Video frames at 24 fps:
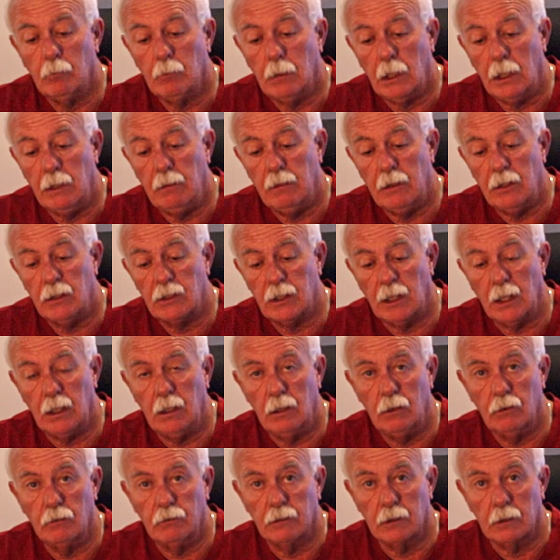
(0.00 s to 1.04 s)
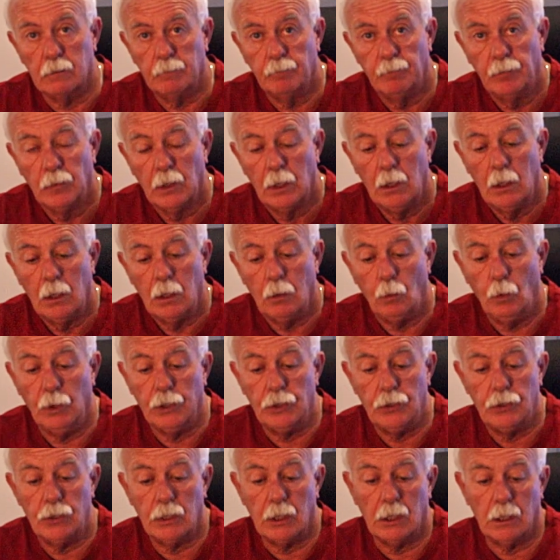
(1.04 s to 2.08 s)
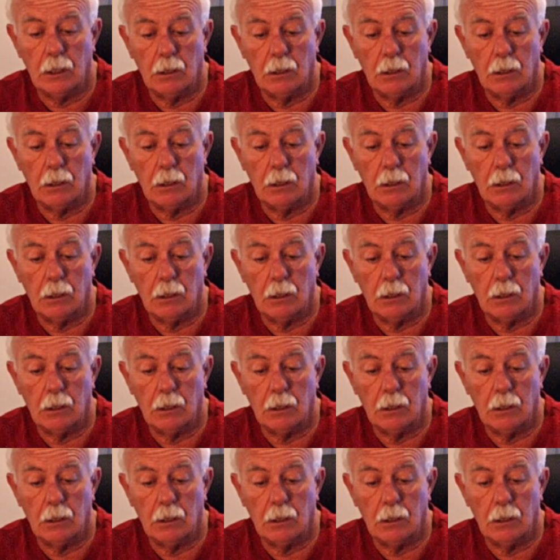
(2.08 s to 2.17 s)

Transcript: in this end of it, which